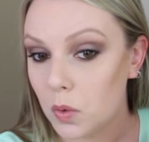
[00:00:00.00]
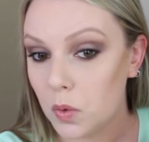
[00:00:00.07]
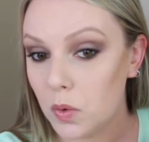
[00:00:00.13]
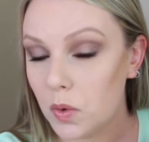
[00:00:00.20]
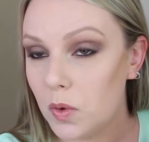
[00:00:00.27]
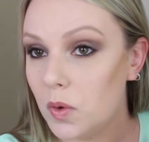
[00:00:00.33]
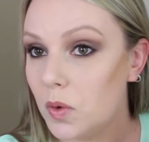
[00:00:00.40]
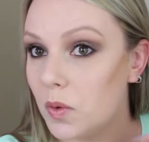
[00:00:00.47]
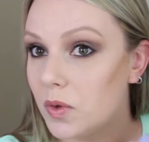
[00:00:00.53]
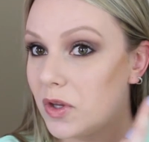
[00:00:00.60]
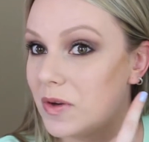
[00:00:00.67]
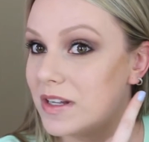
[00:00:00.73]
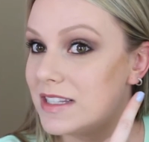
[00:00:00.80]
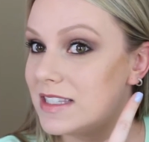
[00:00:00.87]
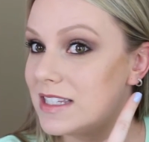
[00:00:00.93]
Woo,
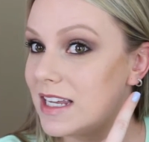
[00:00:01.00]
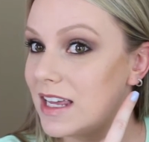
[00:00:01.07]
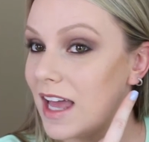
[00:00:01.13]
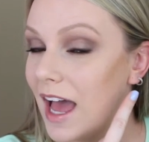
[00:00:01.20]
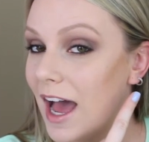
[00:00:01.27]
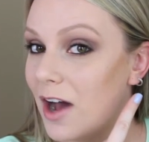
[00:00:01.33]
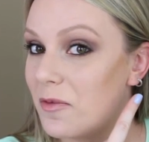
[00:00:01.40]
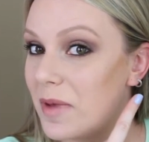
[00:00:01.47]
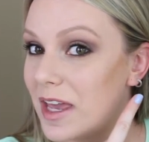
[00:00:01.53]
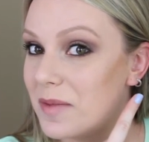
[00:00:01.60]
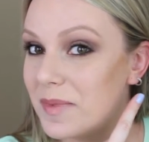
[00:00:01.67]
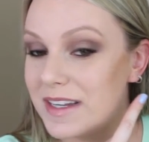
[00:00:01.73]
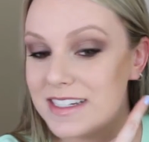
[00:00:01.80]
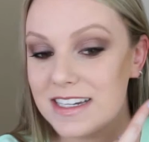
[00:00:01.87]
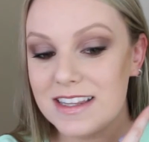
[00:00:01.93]
you could see how
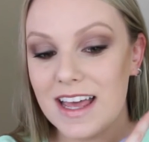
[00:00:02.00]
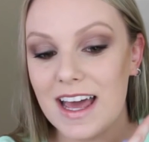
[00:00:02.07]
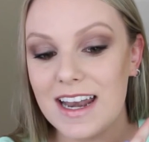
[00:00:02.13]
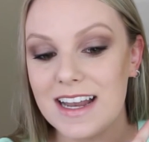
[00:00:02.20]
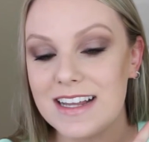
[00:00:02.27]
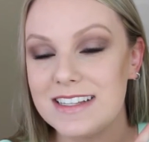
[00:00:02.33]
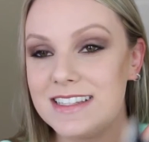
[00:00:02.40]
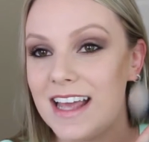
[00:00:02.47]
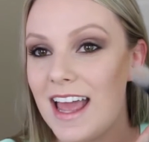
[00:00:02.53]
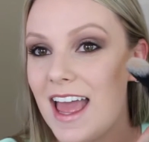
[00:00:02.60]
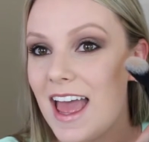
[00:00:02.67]
pigmented that is.